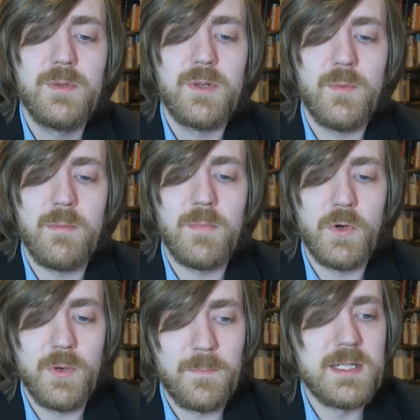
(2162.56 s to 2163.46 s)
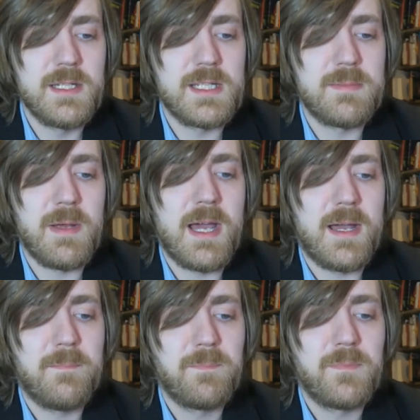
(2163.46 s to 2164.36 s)
We'll do one more. In
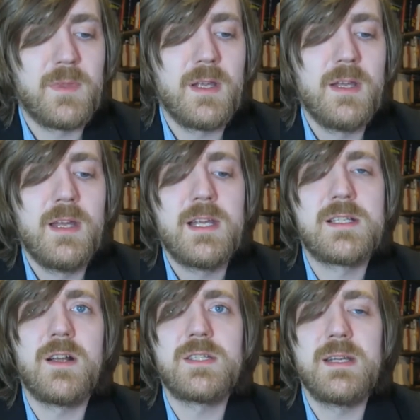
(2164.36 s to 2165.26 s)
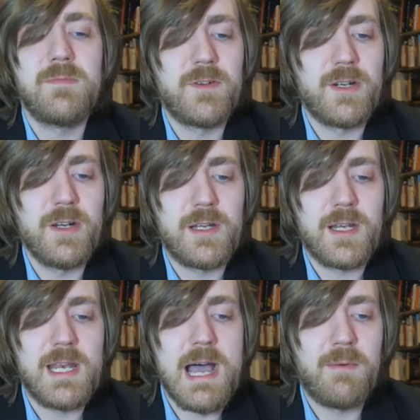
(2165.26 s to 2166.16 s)
despair. He's lost him for good,
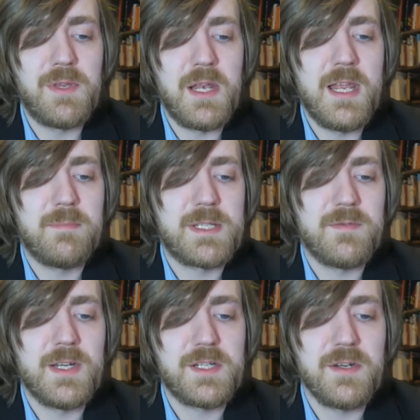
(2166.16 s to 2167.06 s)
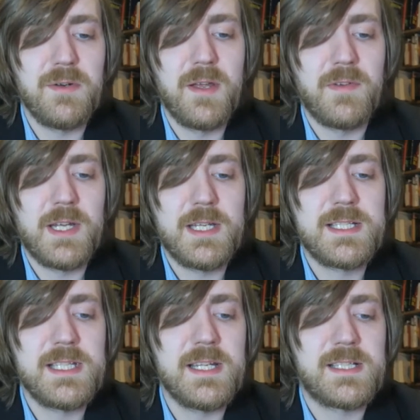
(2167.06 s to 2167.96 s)
and now on the lips of each new lover, he
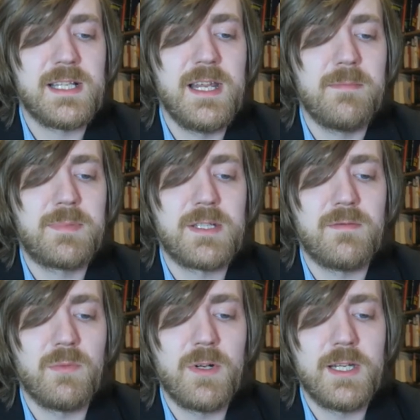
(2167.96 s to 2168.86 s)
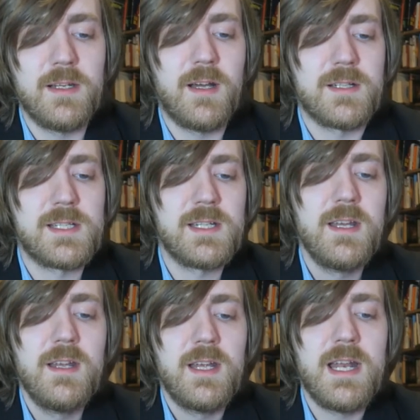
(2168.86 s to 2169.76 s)
seeks the lips of the one he lost.
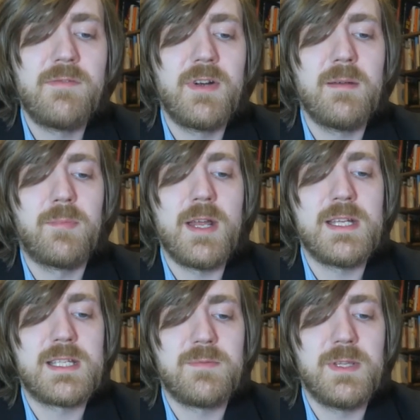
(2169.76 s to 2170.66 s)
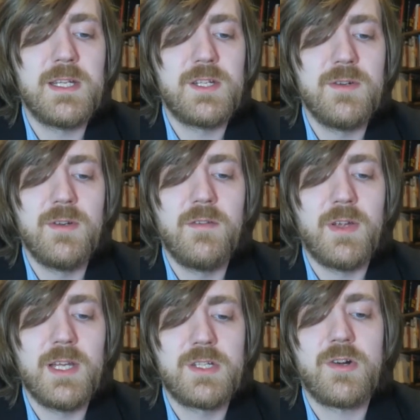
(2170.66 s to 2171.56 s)
In every embrace, with each new
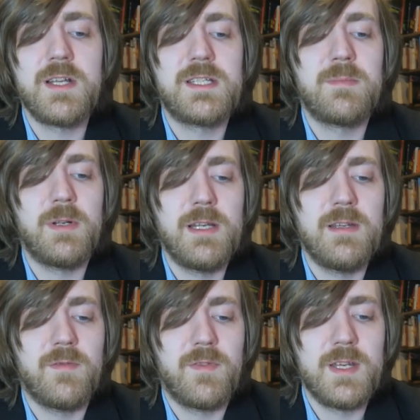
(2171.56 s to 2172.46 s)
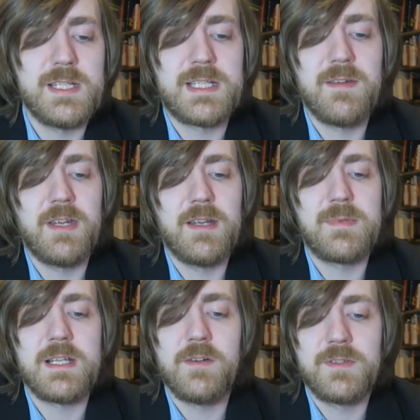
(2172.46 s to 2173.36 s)
lover, he tries to believe that he's giving
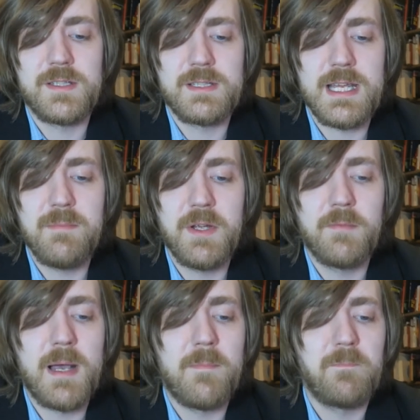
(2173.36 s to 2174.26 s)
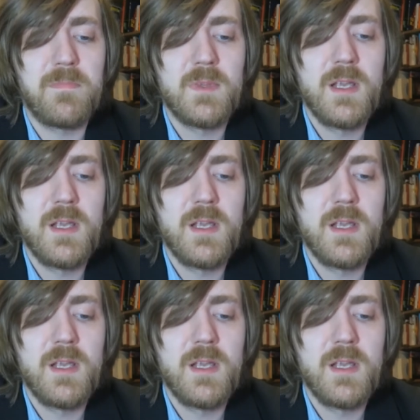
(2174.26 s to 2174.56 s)
himself to the same young man.